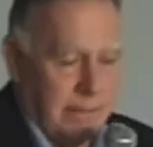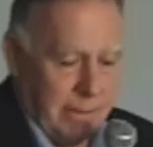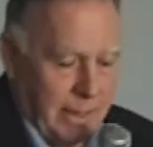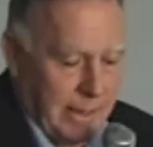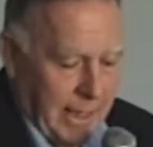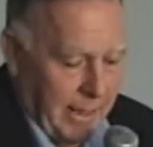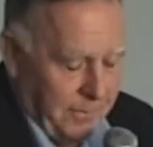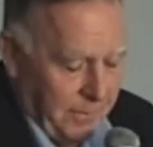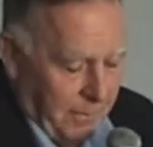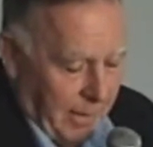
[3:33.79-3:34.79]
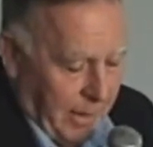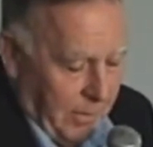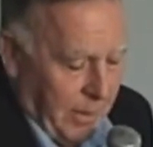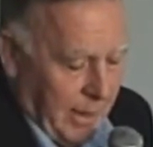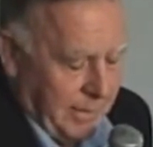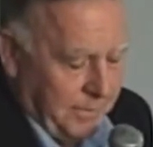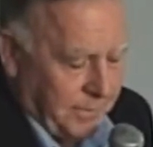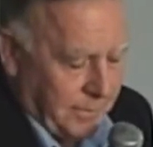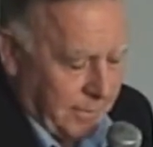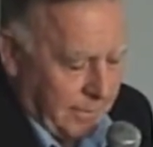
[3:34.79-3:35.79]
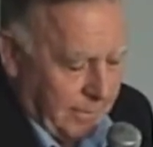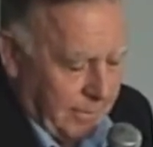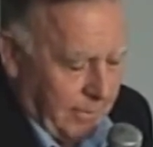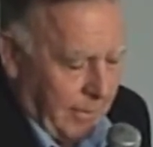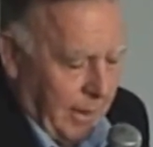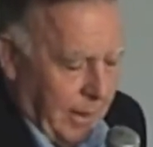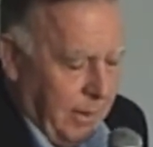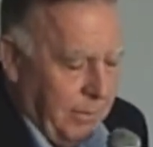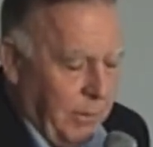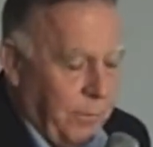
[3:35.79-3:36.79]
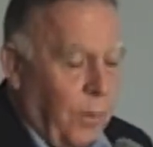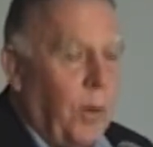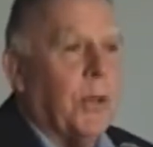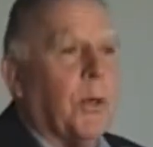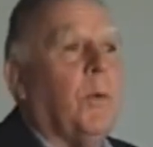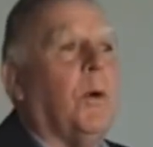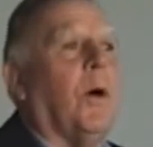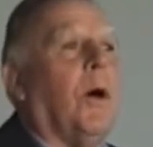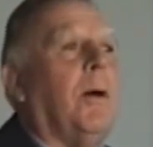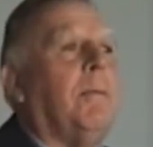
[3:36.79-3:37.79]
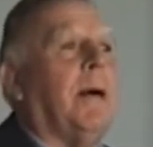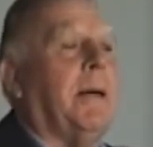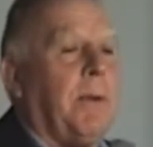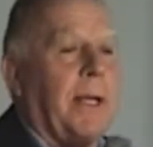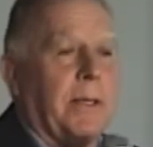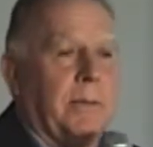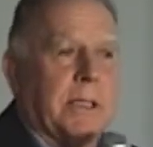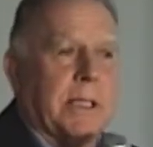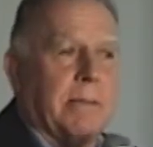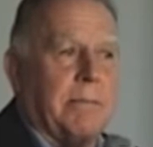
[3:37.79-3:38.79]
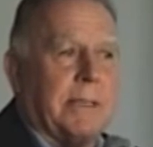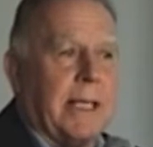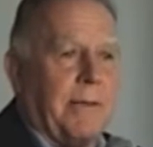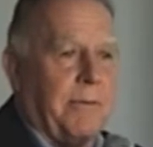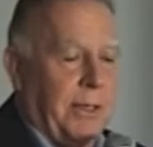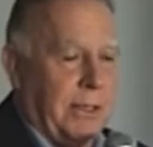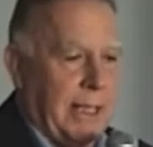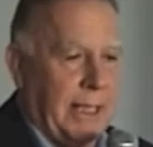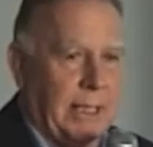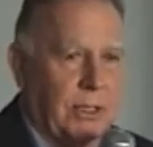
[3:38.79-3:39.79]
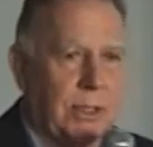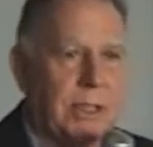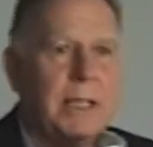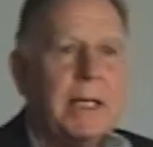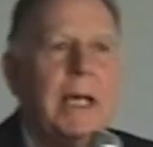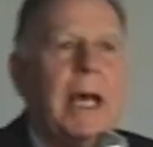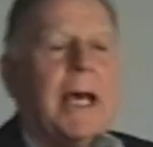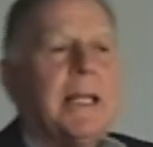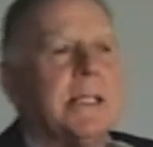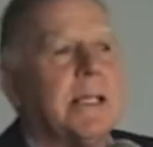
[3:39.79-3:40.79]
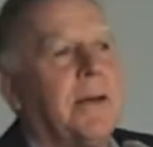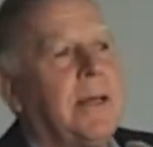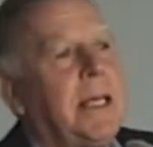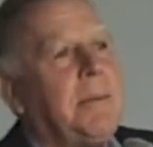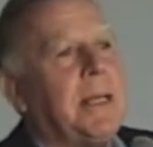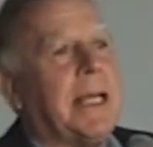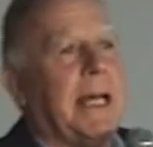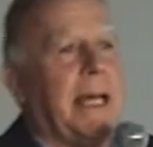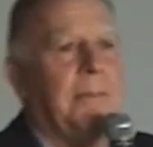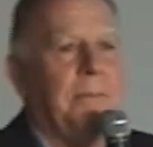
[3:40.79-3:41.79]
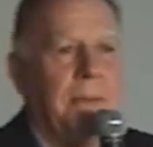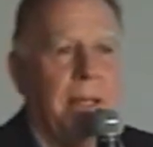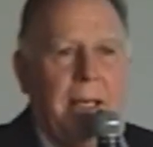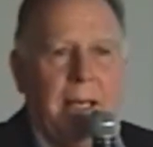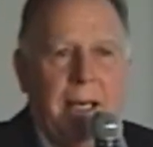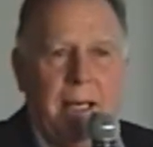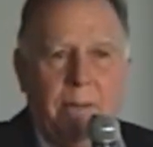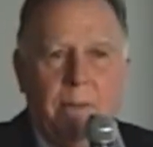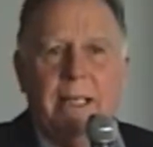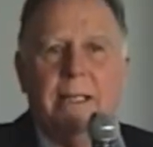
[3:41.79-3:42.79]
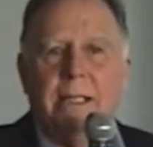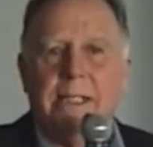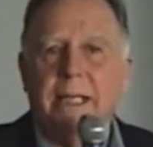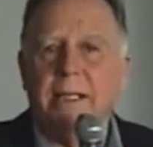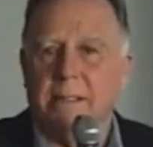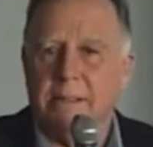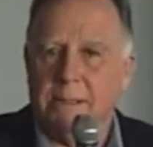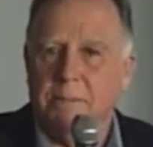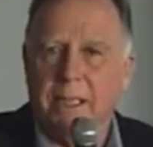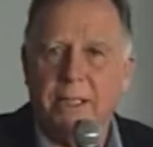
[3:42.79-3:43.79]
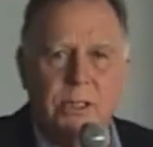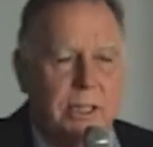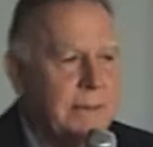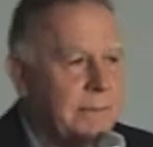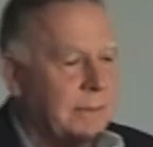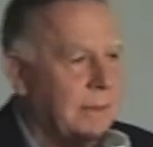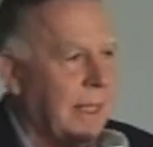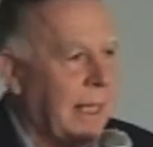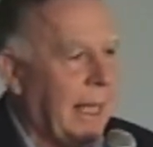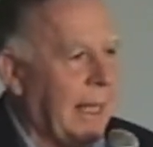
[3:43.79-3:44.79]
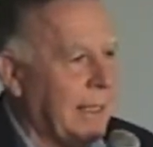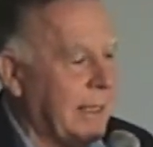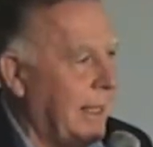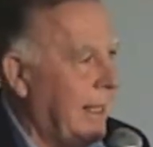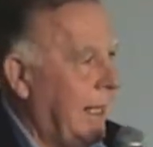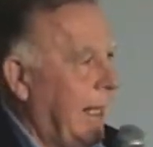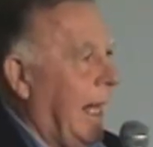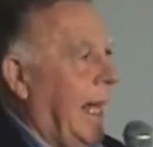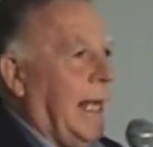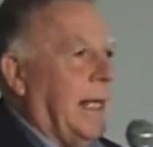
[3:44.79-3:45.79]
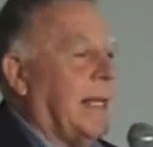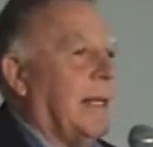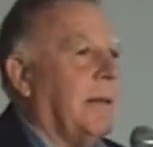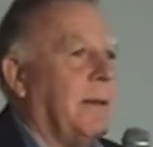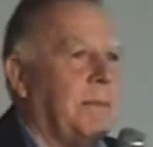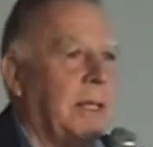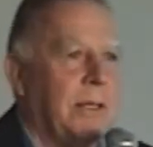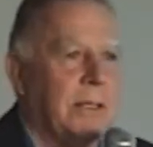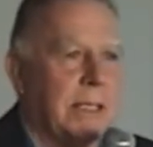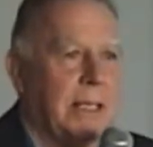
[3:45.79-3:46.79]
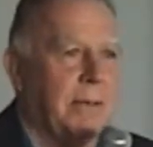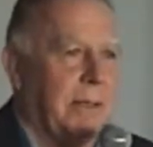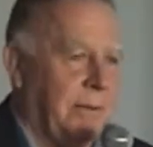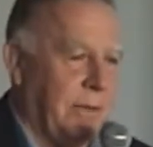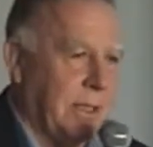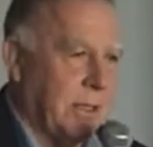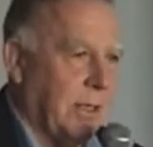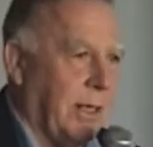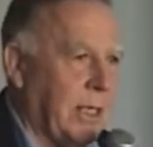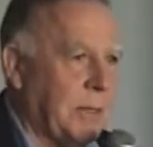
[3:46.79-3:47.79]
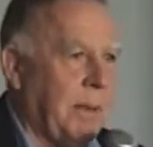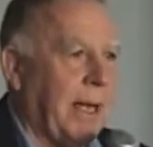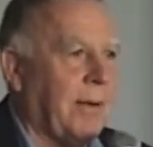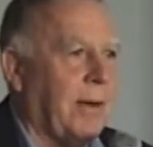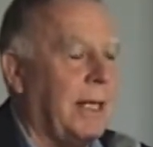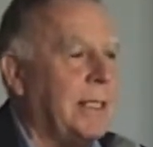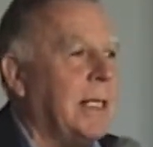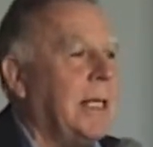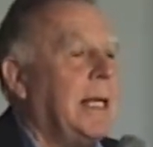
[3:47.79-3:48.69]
No? Okay. Well, before the war, my brother was a telephone technician, and so he became, uh, he went in the signals militia, and Alec, because he, of his Scottish background,